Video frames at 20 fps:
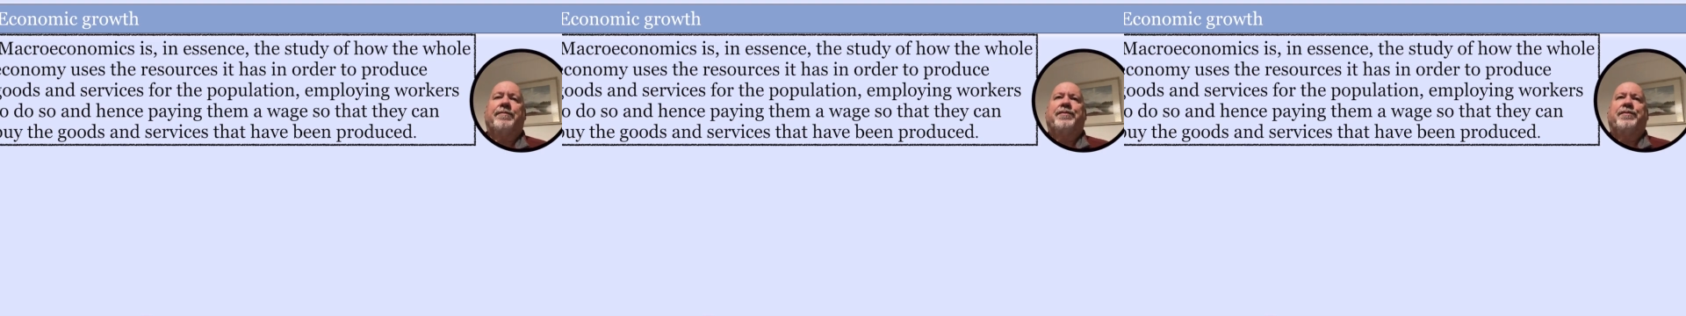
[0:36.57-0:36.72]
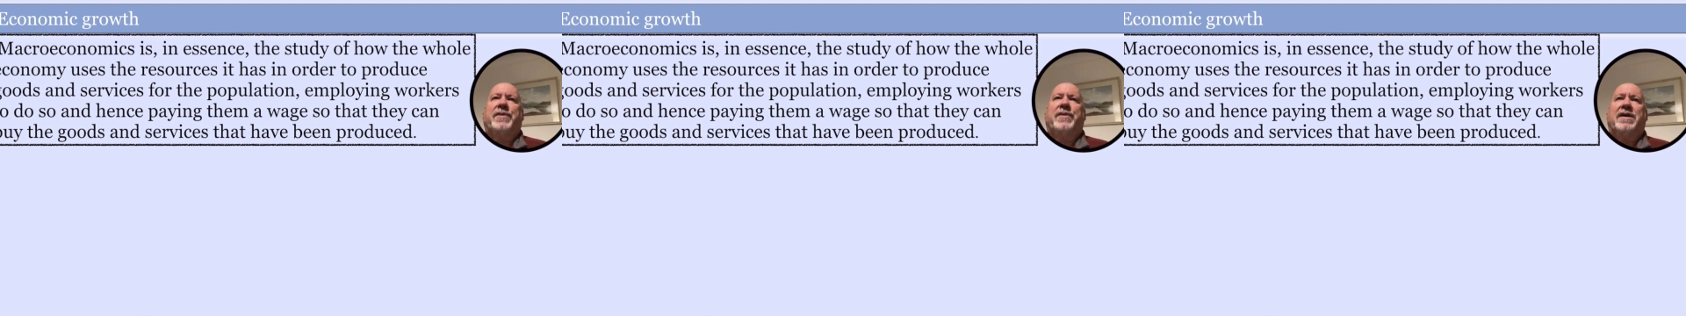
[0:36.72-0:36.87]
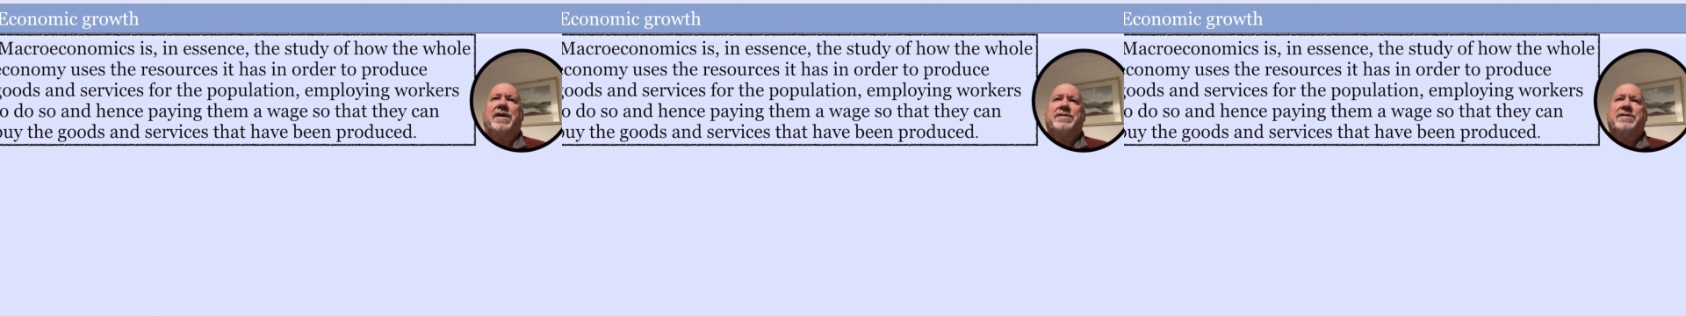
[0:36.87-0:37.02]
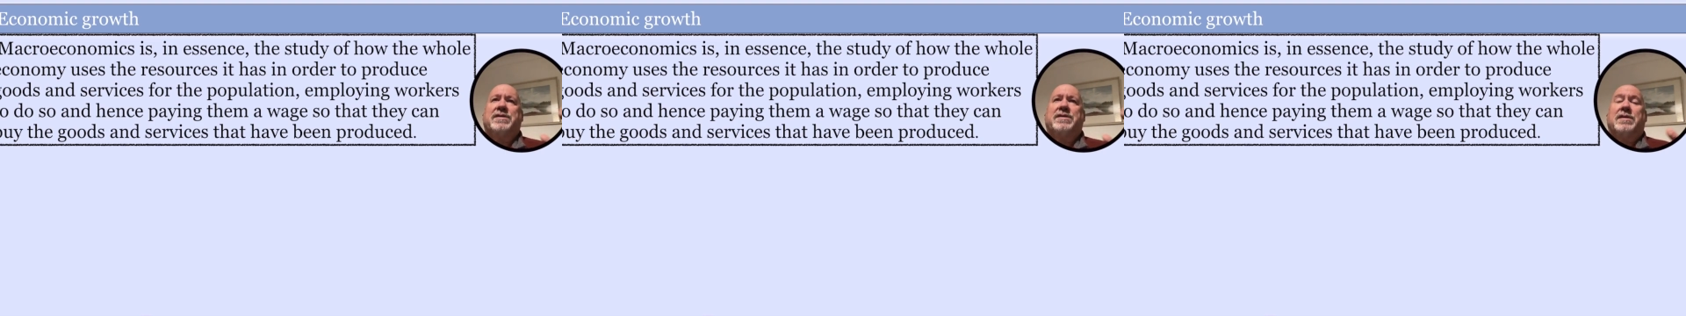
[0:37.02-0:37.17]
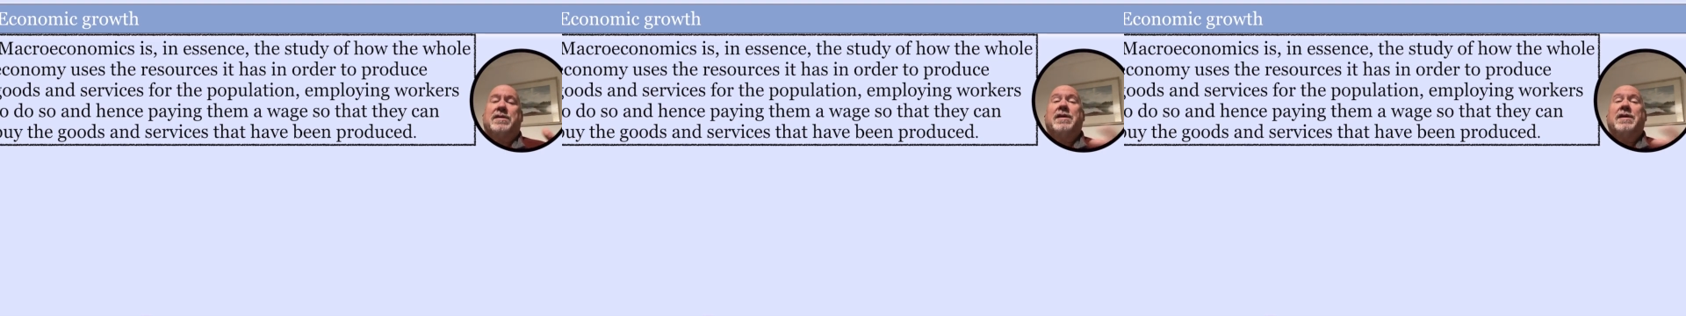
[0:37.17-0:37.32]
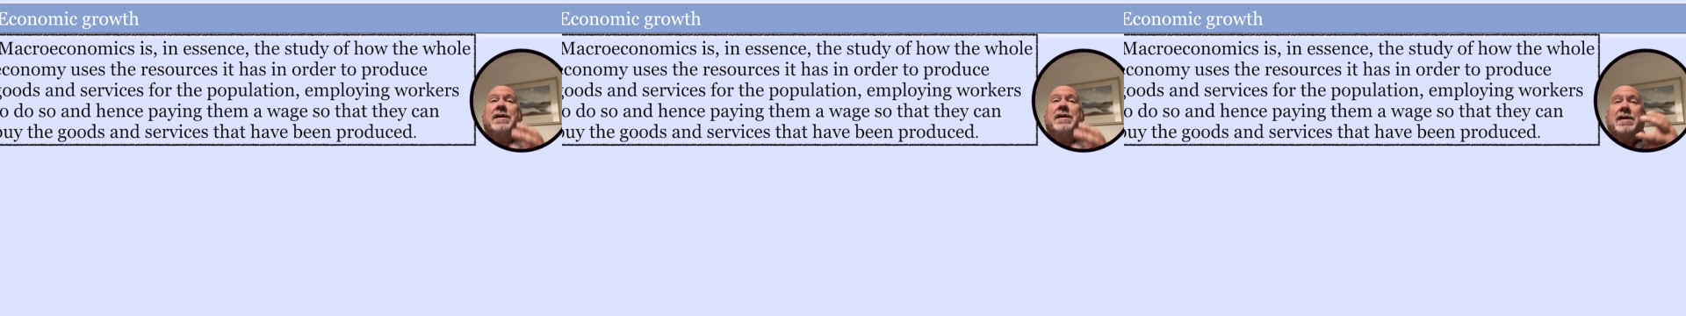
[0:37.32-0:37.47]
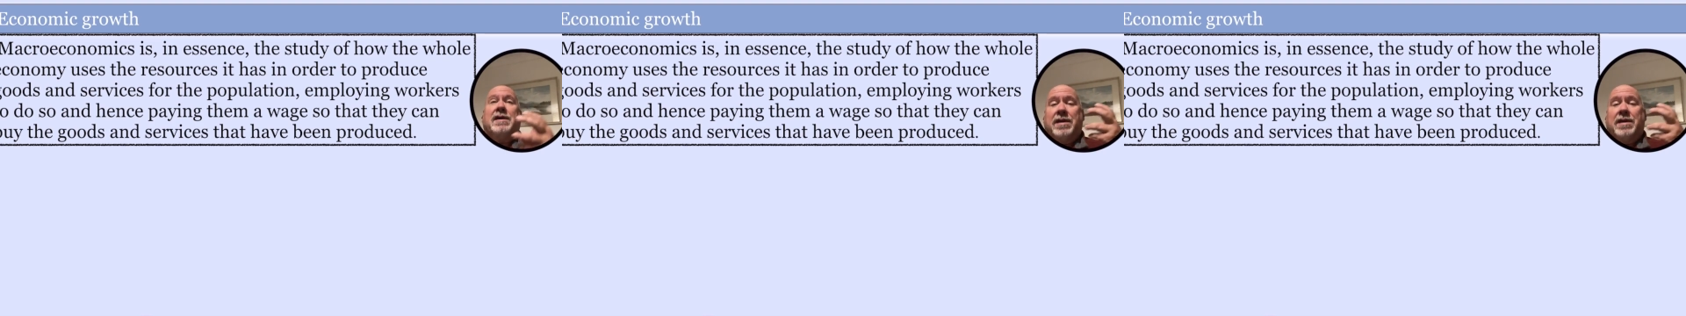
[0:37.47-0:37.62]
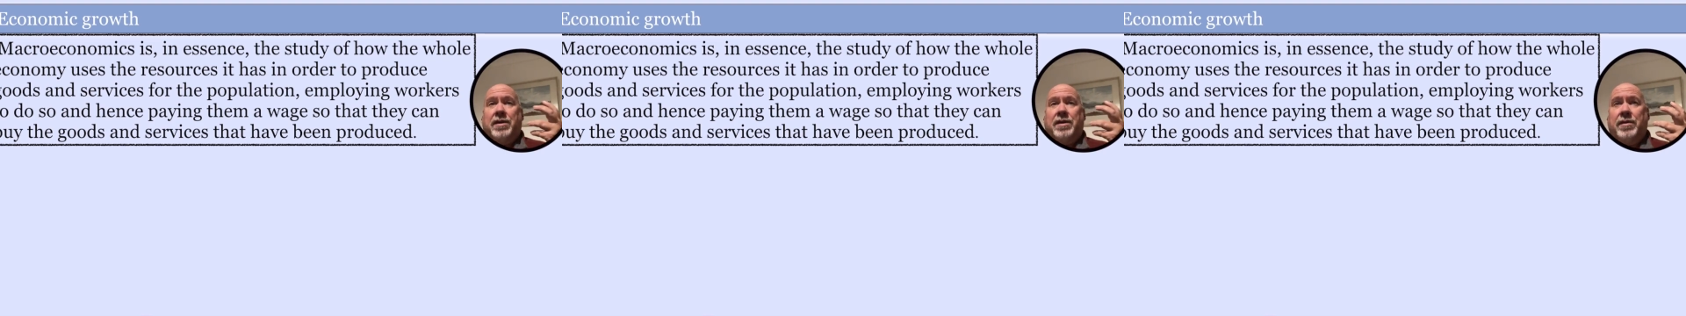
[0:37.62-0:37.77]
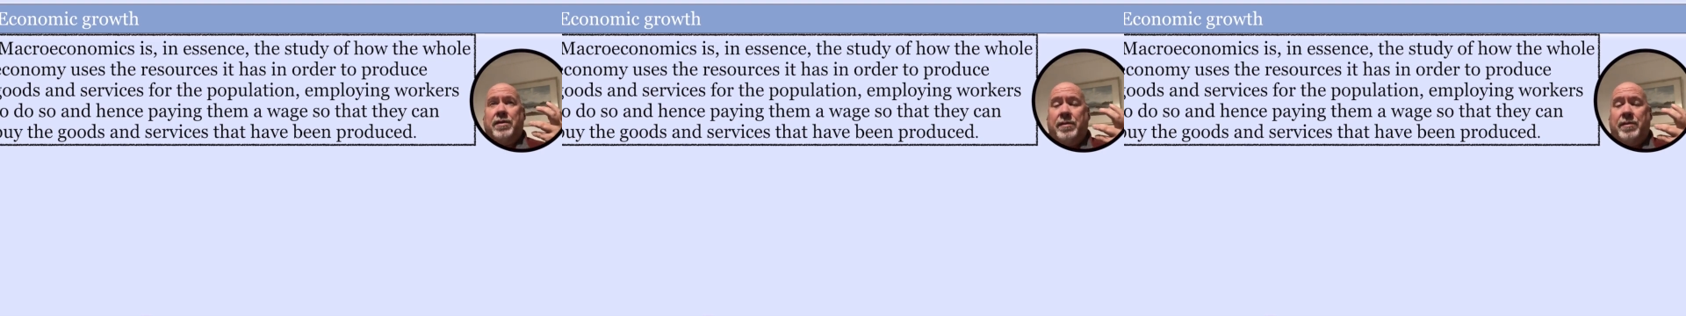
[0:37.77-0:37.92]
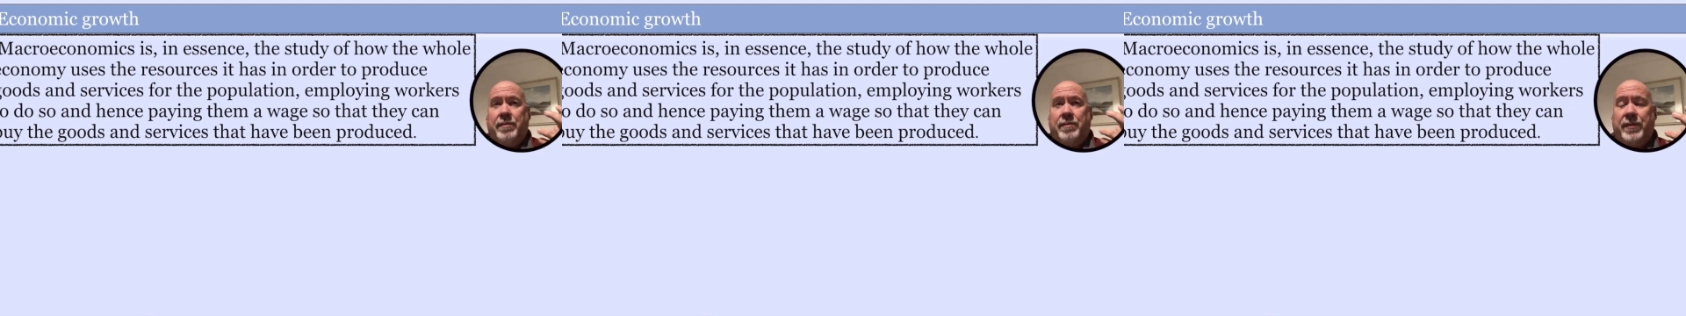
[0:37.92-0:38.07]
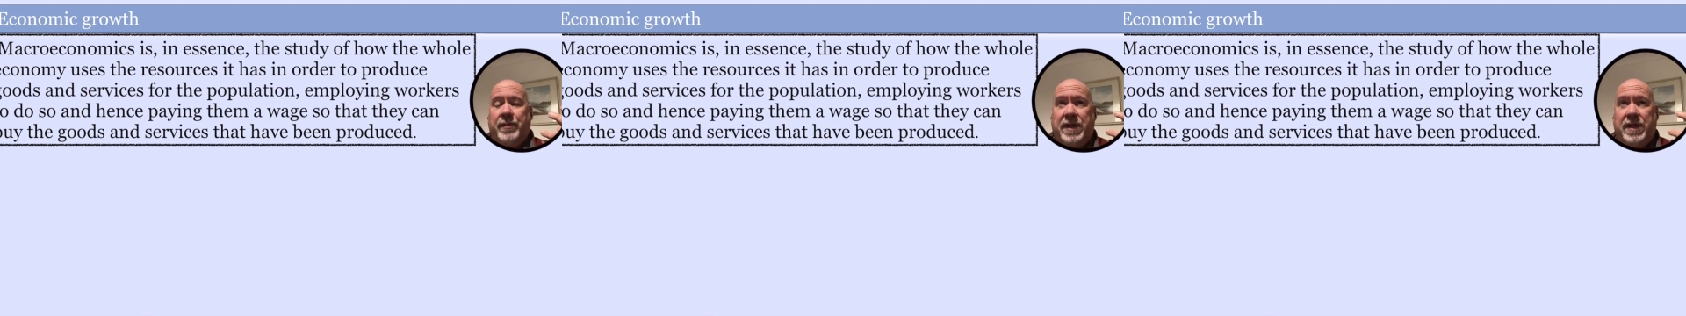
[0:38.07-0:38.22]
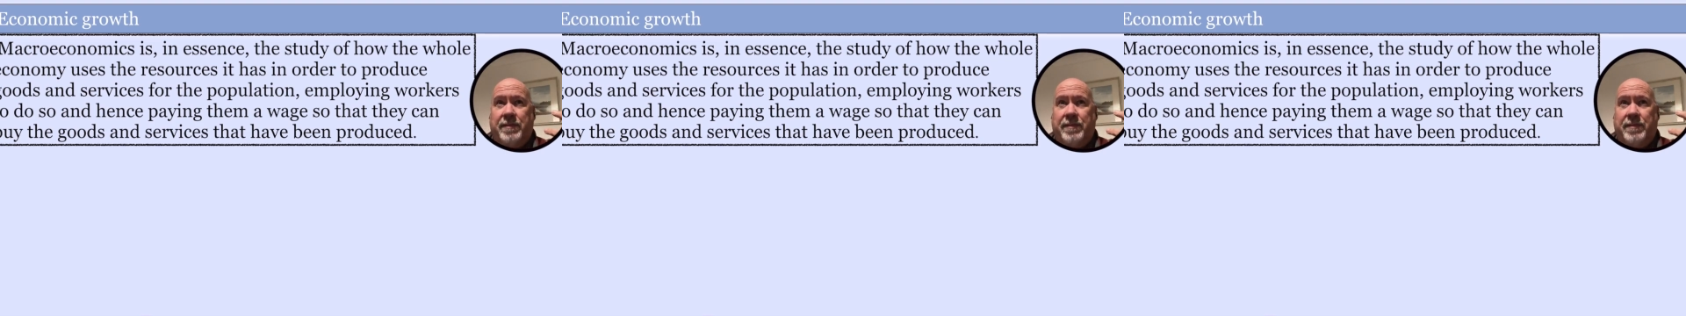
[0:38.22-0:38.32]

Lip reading: That's it. You know, the